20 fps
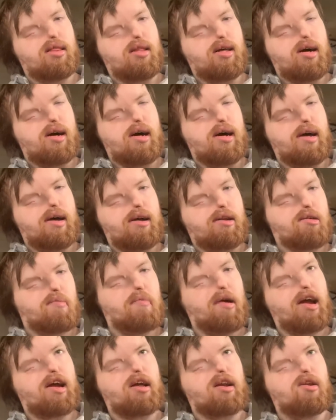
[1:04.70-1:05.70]
it'll
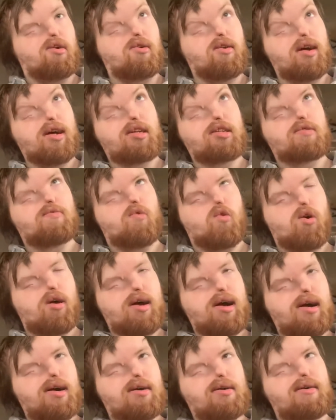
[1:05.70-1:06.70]
make a noise for
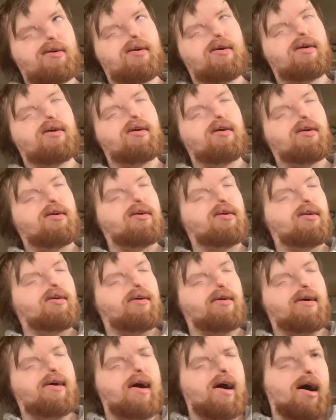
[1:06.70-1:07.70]
you.
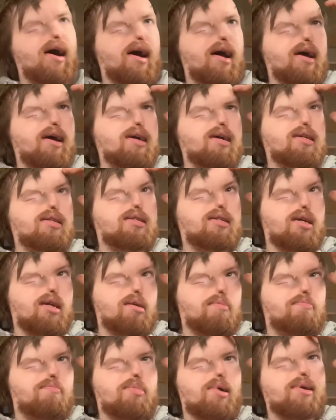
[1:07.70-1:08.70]
Yeah, it's
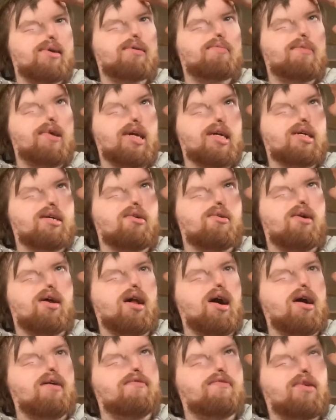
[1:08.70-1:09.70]
gonna probably be going
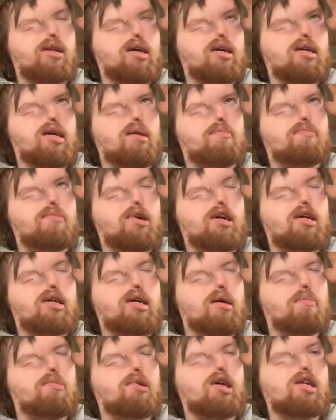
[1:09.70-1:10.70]
off in a
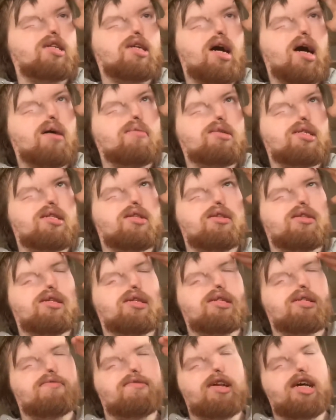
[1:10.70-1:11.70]
couple of times in
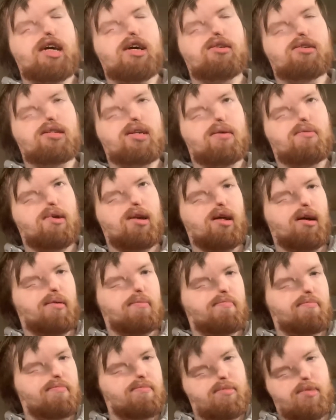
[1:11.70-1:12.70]
this video, so I want to
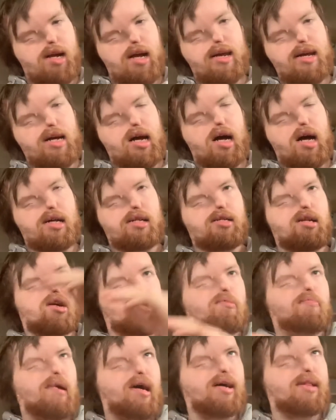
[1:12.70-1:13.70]
let you guys know
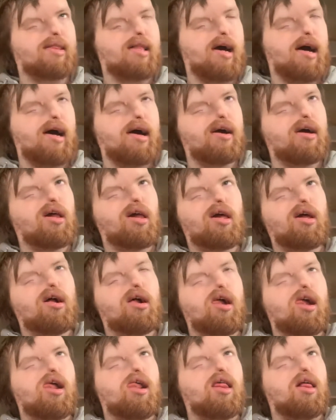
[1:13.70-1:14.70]
about that.
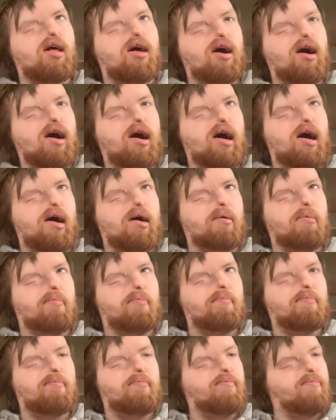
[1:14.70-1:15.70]
I
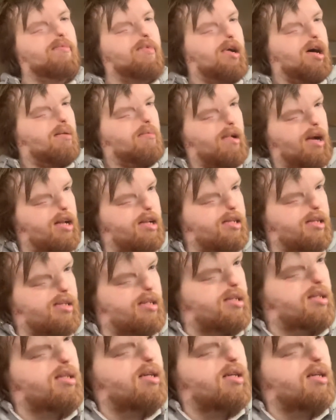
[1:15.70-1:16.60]
might just